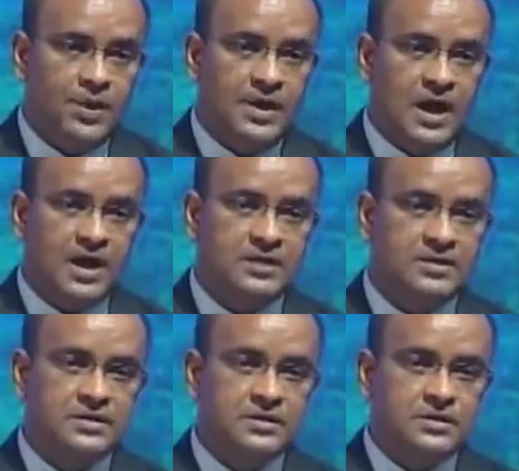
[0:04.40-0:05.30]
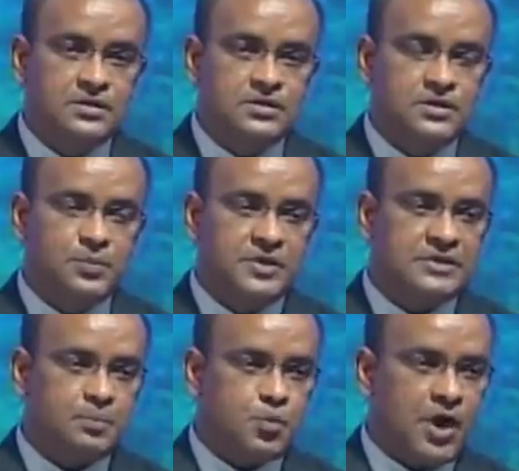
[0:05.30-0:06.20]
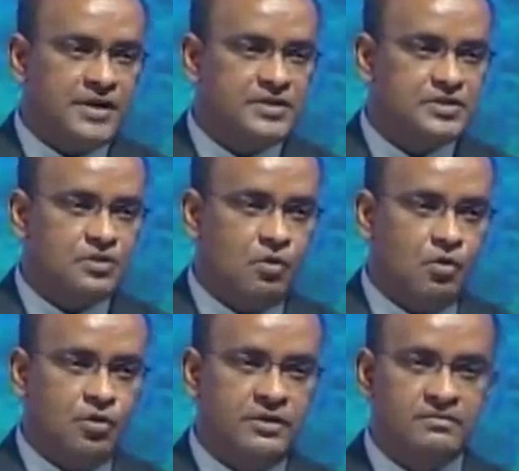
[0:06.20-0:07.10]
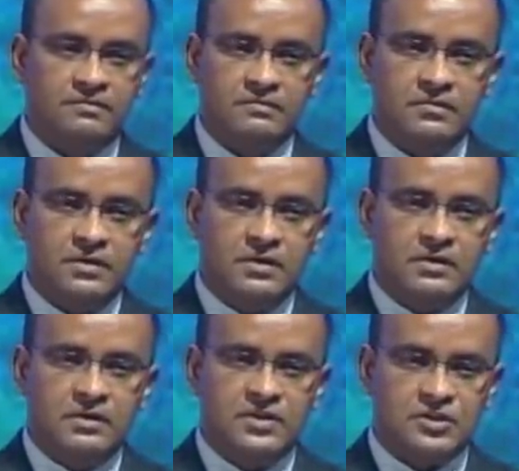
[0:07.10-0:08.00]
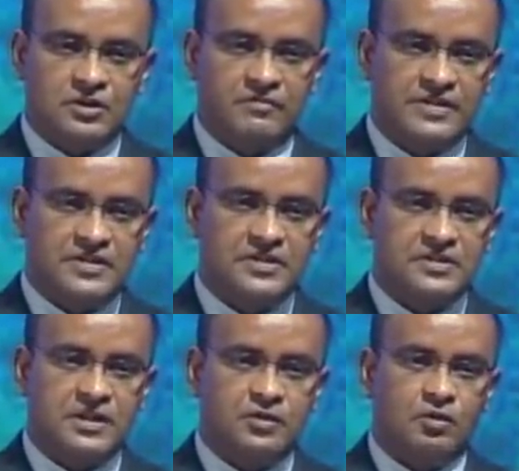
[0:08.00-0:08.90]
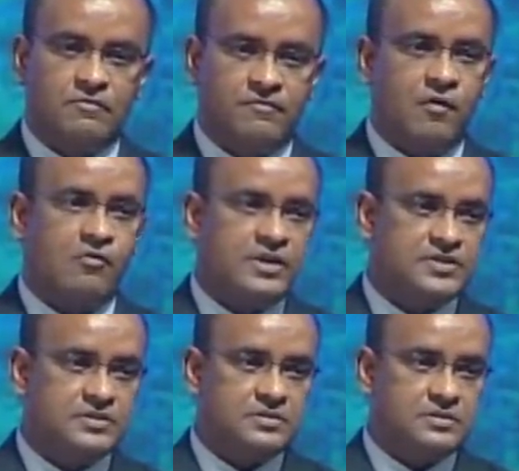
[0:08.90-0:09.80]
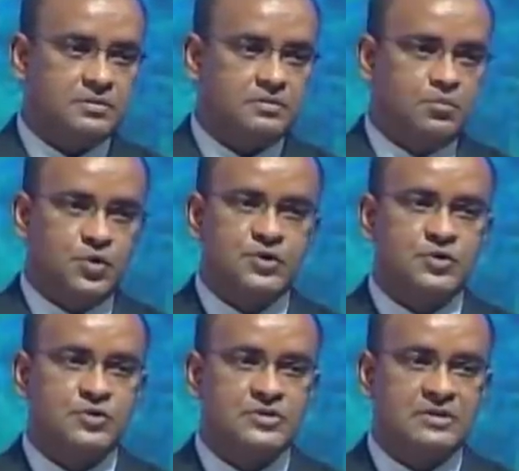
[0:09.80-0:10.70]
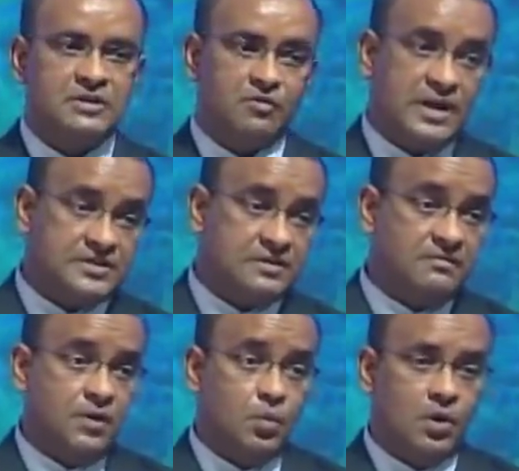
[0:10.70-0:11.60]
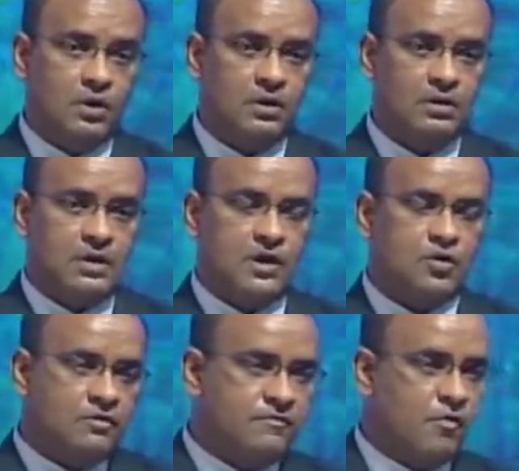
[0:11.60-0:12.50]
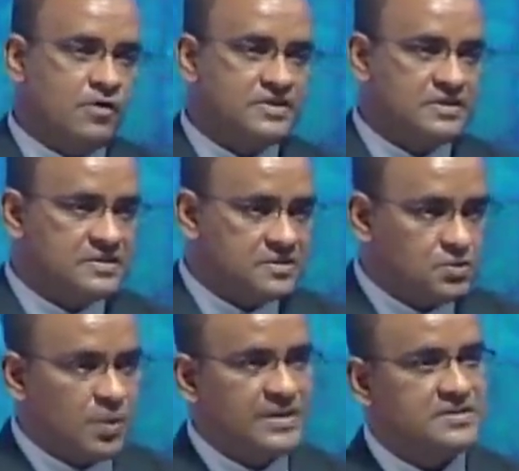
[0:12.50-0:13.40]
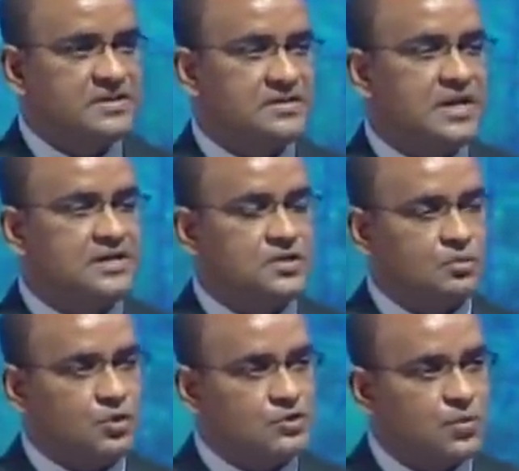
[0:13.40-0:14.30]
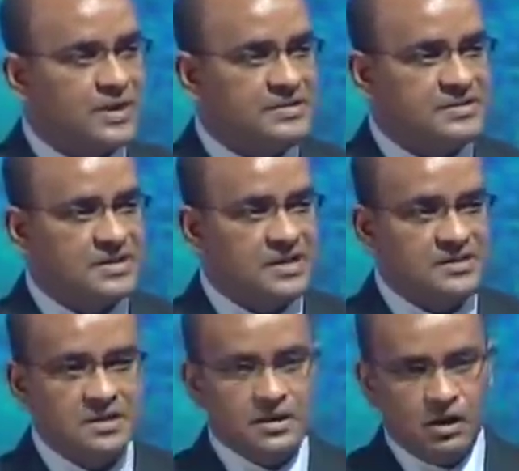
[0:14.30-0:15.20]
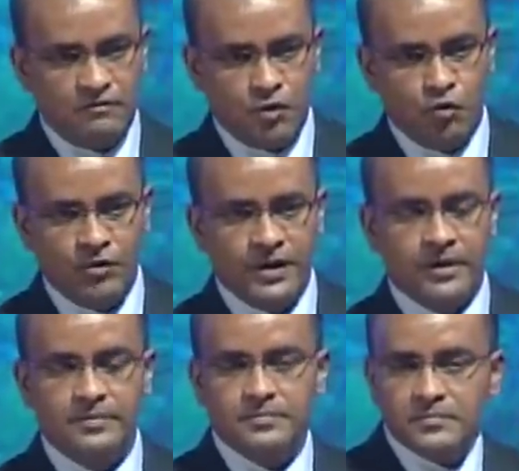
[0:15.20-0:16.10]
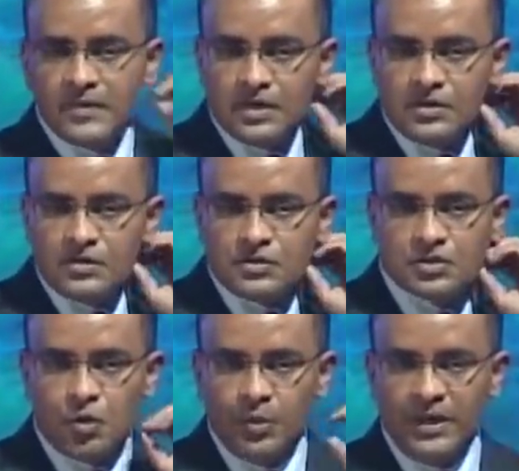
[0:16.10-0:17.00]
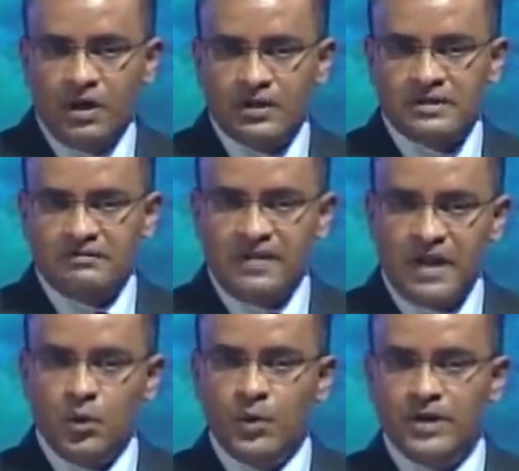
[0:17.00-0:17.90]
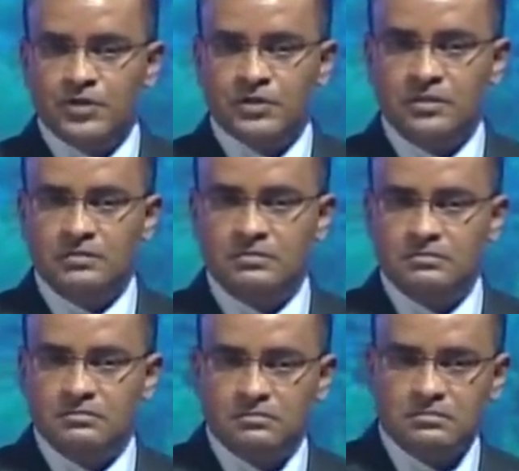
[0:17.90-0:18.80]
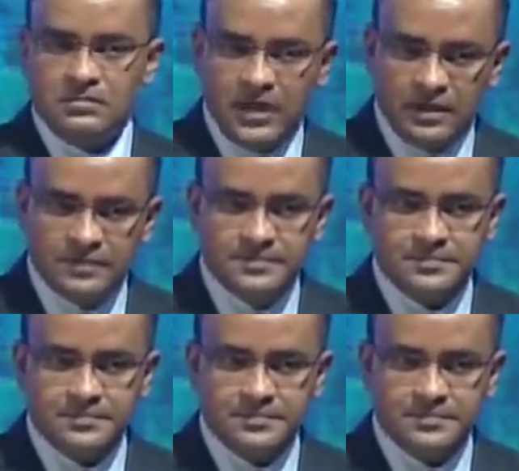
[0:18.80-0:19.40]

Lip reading: had to put a price on the services that our forests produce to the rest of the world. And our forest is twice the size, almost twice the size of Korea. So we got a valuation done,